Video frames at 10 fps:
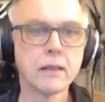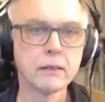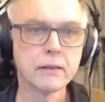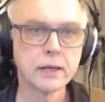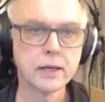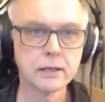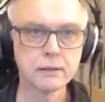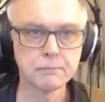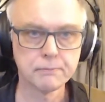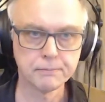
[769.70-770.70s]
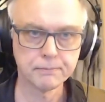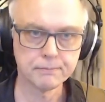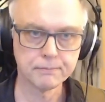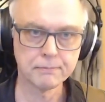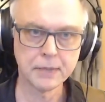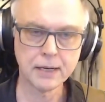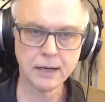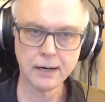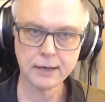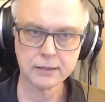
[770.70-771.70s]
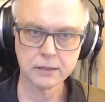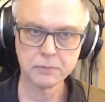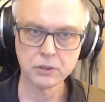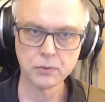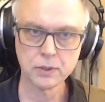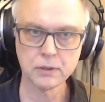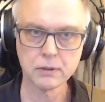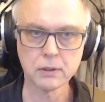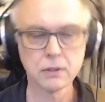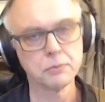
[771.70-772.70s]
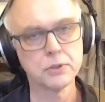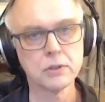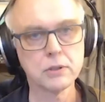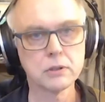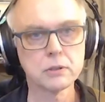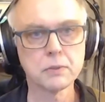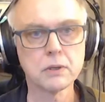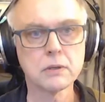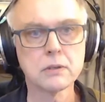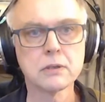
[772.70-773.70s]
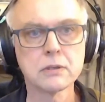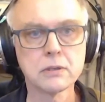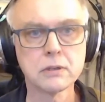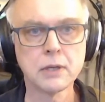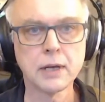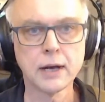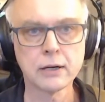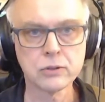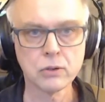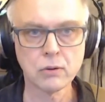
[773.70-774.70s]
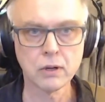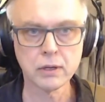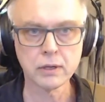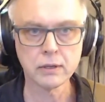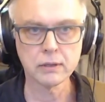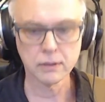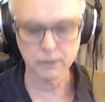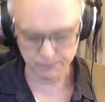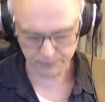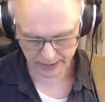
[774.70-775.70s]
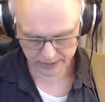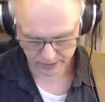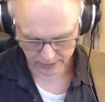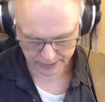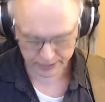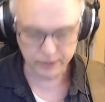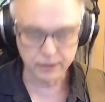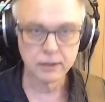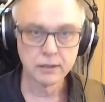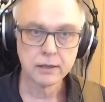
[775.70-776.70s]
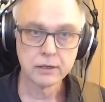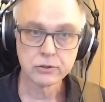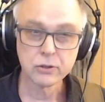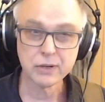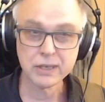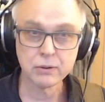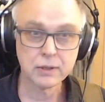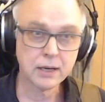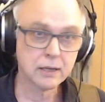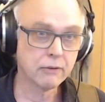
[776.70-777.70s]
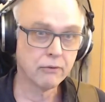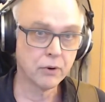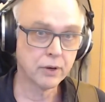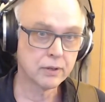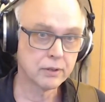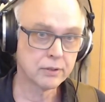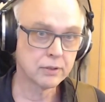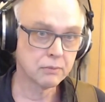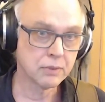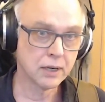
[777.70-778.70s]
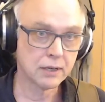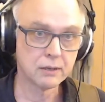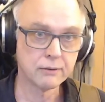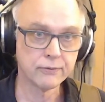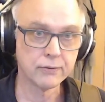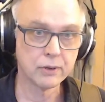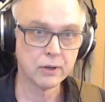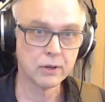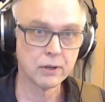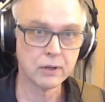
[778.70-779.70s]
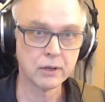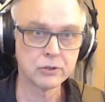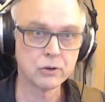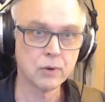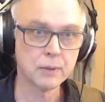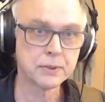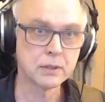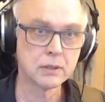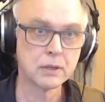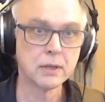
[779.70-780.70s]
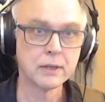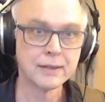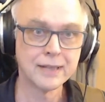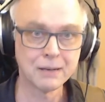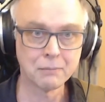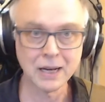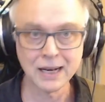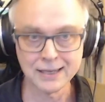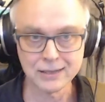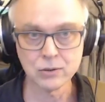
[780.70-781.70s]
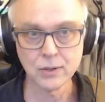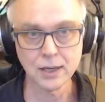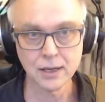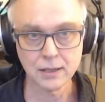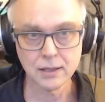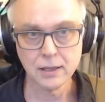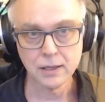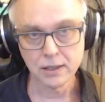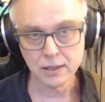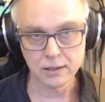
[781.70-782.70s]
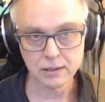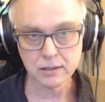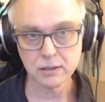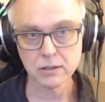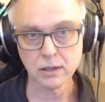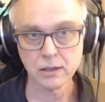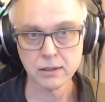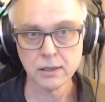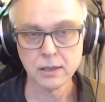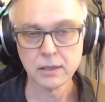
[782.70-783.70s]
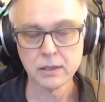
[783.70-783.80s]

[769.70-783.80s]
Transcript: can make clicks between the positions because they are totally isolated. So you can't avoid some kind of interruption that may lead to a click. In this guitar, it's